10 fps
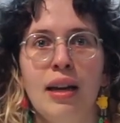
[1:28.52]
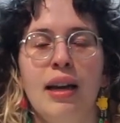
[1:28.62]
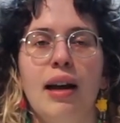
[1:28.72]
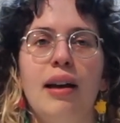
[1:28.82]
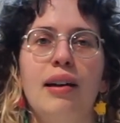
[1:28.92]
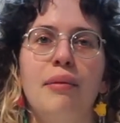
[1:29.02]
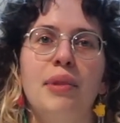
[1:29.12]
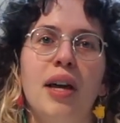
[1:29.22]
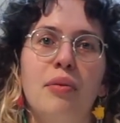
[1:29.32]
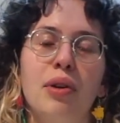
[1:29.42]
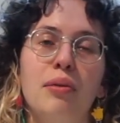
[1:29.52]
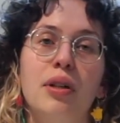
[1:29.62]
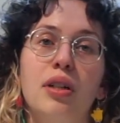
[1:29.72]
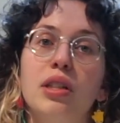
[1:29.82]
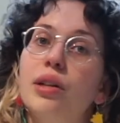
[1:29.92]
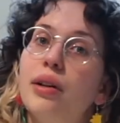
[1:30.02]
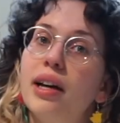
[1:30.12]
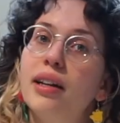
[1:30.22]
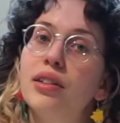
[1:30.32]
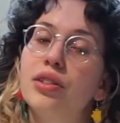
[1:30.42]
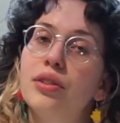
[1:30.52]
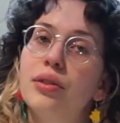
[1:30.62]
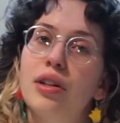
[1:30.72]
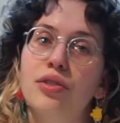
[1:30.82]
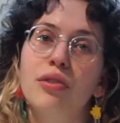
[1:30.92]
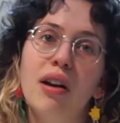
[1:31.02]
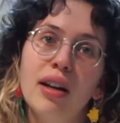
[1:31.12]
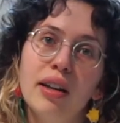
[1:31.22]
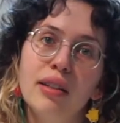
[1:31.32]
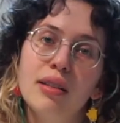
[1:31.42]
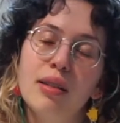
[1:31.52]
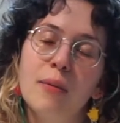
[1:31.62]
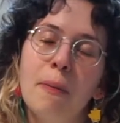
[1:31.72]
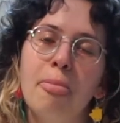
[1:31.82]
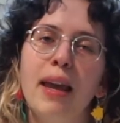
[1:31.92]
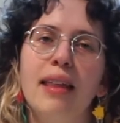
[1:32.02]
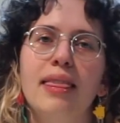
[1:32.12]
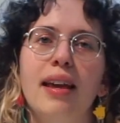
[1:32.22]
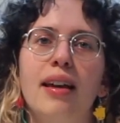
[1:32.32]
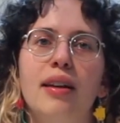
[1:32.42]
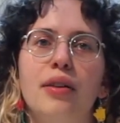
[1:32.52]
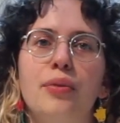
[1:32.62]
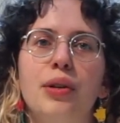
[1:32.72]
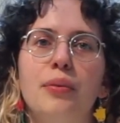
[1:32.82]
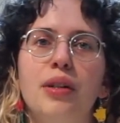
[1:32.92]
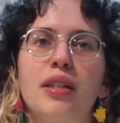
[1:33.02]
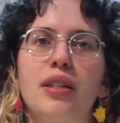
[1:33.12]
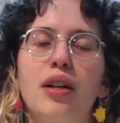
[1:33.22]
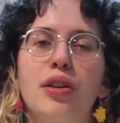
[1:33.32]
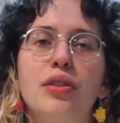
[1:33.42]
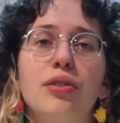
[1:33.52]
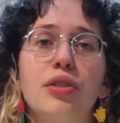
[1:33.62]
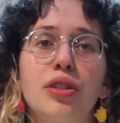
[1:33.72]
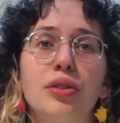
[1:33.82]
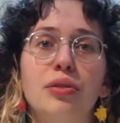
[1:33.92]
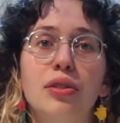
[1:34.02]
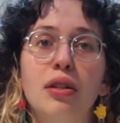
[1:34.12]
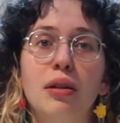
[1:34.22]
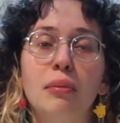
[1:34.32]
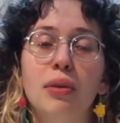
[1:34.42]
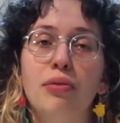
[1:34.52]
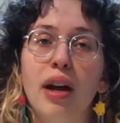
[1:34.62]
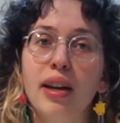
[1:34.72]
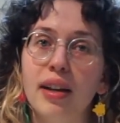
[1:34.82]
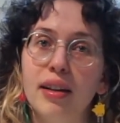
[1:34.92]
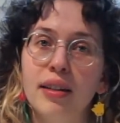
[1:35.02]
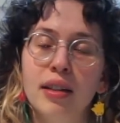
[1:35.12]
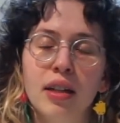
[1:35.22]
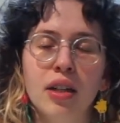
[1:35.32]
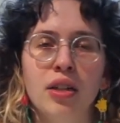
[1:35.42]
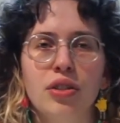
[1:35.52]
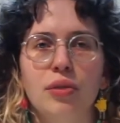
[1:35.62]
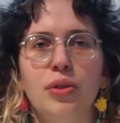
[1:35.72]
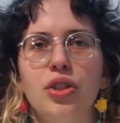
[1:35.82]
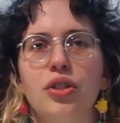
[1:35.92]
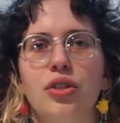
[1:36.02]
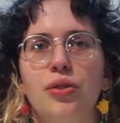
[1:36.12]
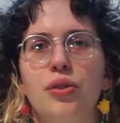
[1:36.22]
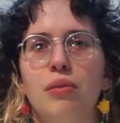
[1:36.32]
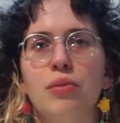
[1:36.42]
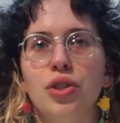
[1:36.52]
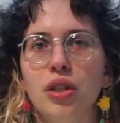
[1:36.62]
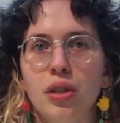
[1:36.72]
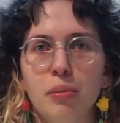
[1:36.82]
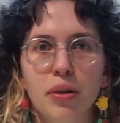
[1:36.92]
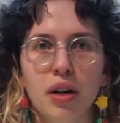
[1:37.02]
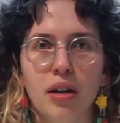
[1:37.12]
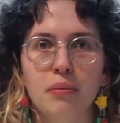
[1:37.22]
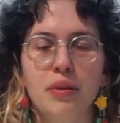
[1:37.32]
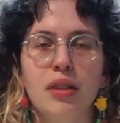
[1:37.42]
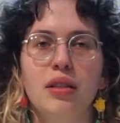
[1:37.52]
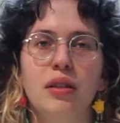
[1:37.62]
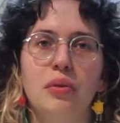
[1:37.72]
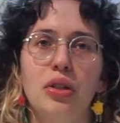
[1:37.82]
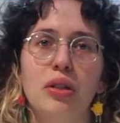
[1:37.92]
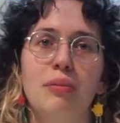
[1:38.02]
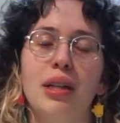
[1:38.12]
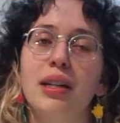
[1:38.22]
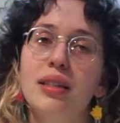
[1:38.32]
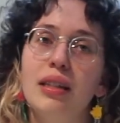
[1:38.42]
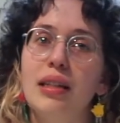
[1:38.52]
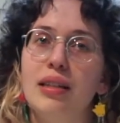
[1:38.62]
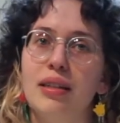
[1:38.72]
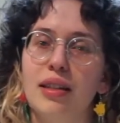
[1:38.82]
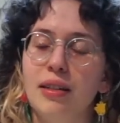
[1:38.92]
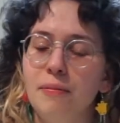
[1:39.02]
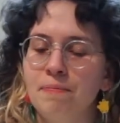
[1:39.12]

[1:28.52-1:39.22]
Then we will go ahead and do our drawings, and then we will also do some writing. So we'll just do some journal prompts, which should be nice and easy.